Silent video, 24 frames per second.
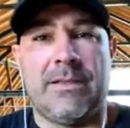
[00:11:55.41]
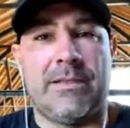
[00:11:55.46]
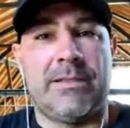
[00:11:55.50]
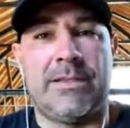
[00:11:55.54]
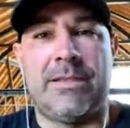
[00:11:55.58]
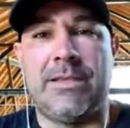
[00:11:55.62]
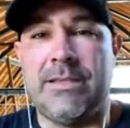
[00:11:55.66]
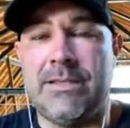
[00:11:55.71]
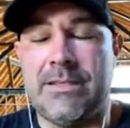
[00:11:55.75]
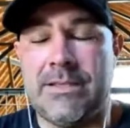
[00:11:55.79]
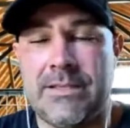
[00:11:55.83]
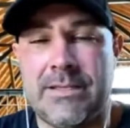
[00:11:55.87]

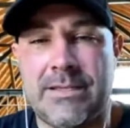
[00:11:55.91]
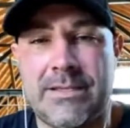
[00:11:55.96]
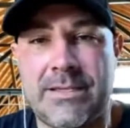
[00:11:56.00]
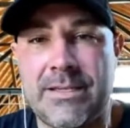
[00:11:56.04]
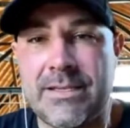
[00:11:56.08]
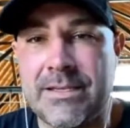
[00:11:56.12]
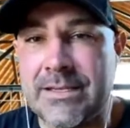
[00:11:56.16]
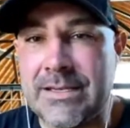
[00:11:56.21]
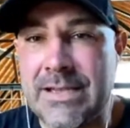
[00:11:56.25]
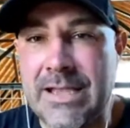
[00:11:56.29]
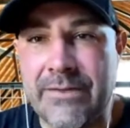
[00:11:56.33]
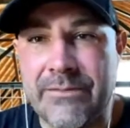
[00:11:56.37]
He
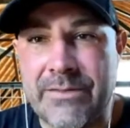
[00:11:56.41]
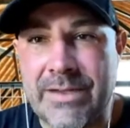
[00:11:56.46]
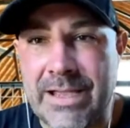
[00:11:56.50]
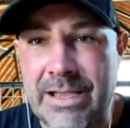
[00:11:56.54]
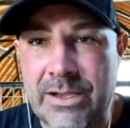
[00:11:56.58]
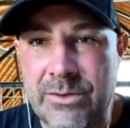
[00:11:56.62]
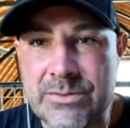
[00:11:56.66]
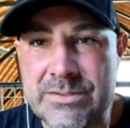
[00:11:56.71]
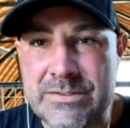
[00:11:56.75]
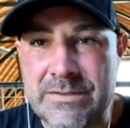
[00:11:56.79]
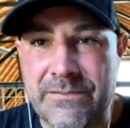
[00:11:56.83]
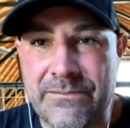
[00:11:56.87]
didn't have an
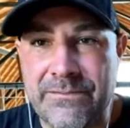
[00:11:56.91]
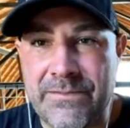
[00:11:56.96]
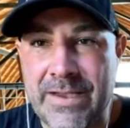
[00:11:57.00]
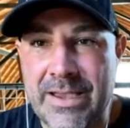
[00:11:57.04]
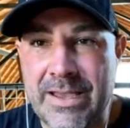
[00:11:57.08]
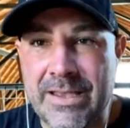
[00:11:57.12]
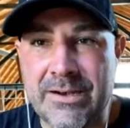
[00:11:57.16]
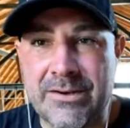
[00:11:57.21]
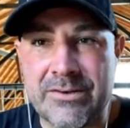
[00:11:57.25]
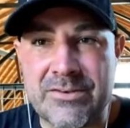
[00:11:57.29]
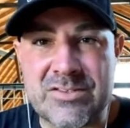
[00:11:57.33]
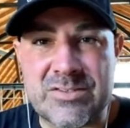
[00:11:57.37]
ounce of
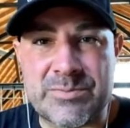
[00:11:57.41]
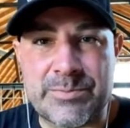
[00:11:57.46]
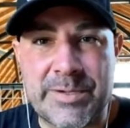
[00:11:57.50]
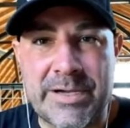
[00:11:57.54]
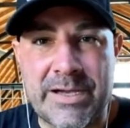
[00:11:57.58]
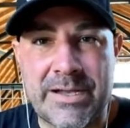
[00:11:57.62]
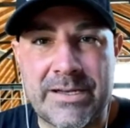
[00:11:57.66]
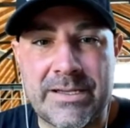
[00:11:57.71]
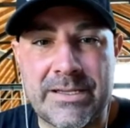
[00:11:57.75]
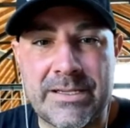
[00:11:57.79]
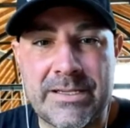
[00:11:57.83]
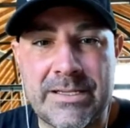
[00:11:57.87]
fat on his
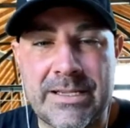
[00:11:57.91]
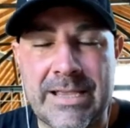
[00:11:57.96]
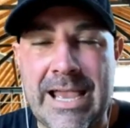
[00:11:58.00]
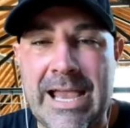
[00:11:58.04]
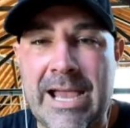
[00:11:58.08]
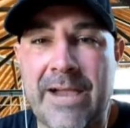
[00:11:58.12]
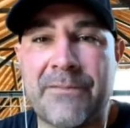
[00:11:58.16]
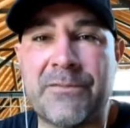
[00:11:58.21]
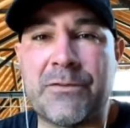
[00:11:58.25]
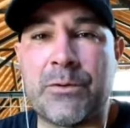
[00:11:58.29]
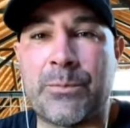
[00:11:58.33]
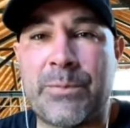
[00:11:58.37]
body.
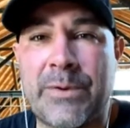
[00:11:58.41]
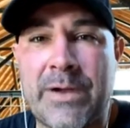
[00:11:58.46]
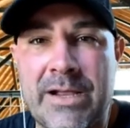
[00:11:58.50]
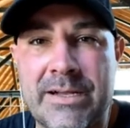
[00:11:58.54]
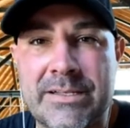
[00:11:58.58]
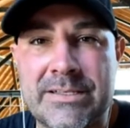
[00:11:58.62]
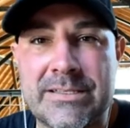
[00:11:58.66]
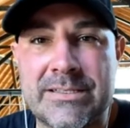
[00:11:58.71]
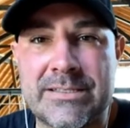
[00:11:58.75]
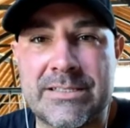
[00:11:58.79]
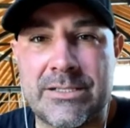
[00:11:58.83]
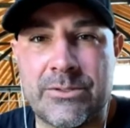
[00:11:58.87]
After
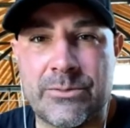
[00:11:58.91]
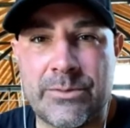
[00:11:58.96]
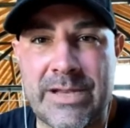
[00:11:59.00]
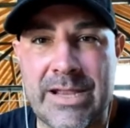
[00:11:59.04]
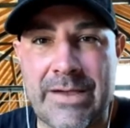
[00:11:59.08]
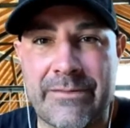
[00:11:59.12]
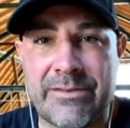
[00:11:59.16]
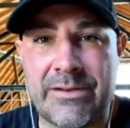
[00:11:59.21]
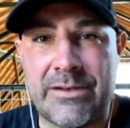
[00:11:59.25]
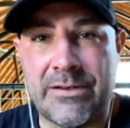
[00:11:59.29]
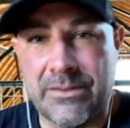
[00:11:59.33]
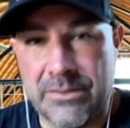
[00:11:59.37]
practice, he would
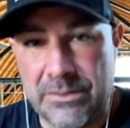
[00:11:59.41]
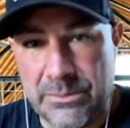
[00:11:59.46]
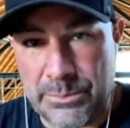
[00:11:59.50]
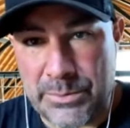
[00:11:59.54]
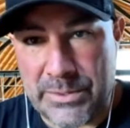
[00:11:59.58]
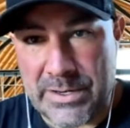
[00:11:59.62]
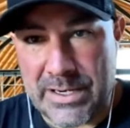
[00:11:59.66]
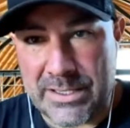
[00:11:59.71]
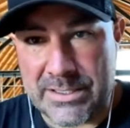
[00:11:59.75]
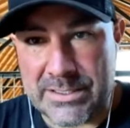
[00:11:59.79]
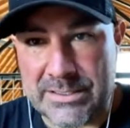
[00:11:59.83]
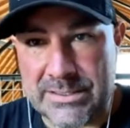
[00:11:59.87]
have another
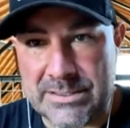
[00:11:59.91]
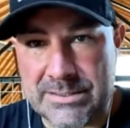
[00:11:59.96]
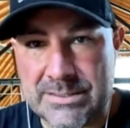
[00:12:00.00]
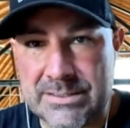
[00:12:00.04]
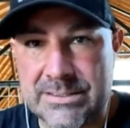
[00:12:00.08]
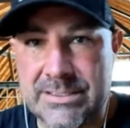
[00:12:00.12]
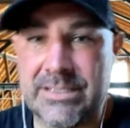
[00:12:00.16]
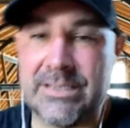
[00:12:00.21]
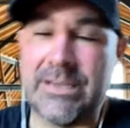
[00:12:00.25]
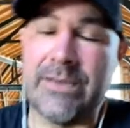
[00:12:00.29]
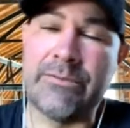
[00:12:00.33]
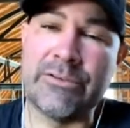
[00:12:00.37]
practice
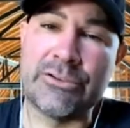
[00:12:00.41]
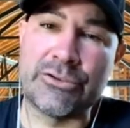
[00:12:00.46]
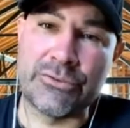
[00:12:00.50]
and then have a